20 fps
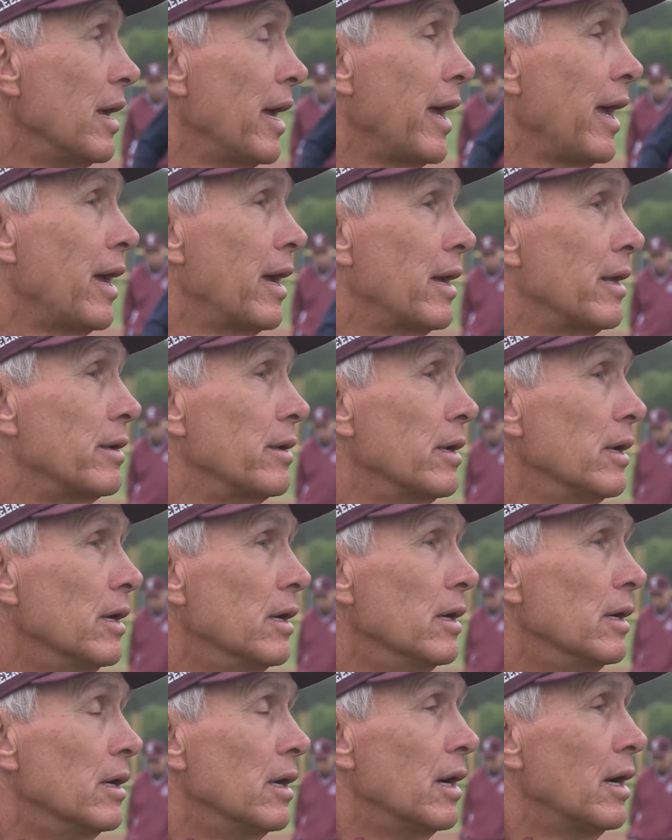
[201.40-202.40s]
And
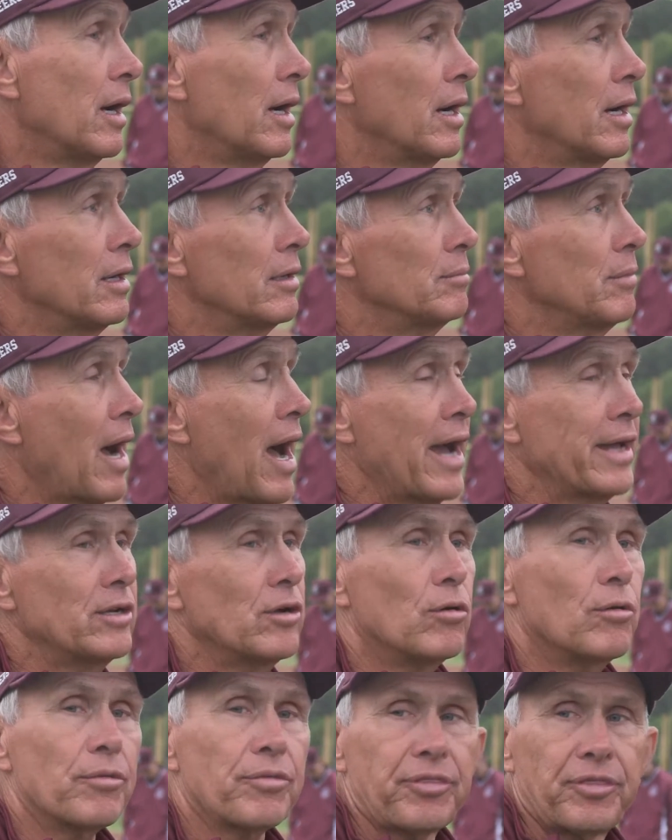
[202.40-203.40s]
I
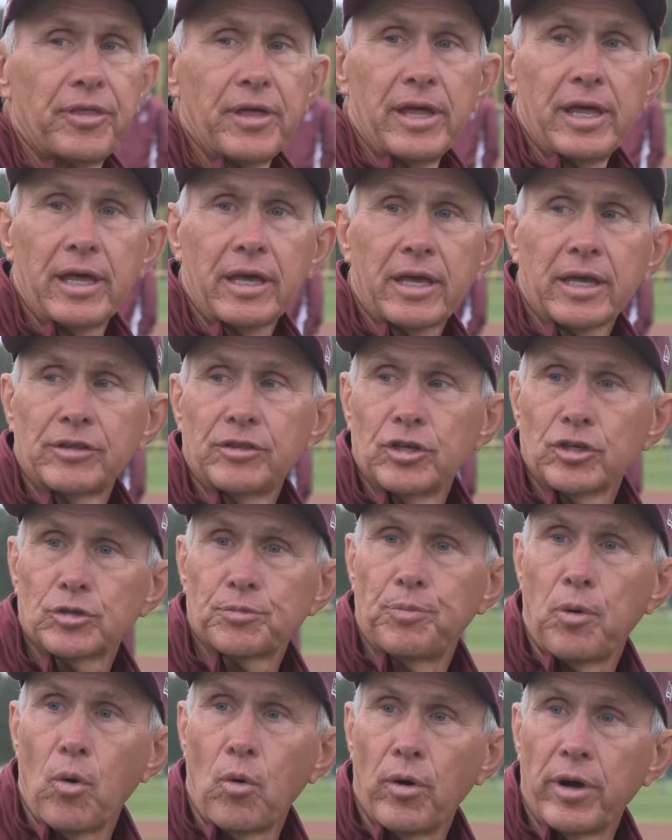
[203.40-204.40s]
don't think at this
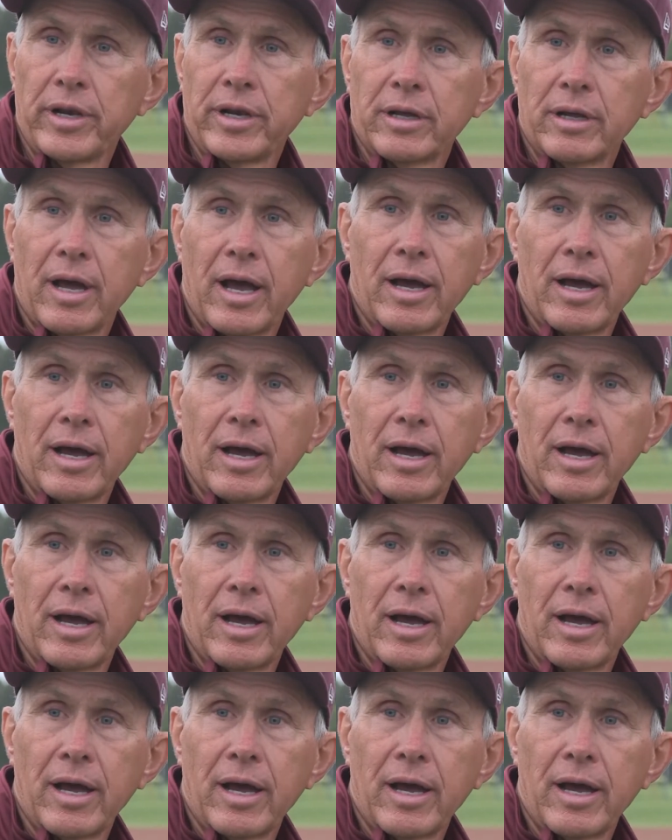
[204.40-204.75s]
point,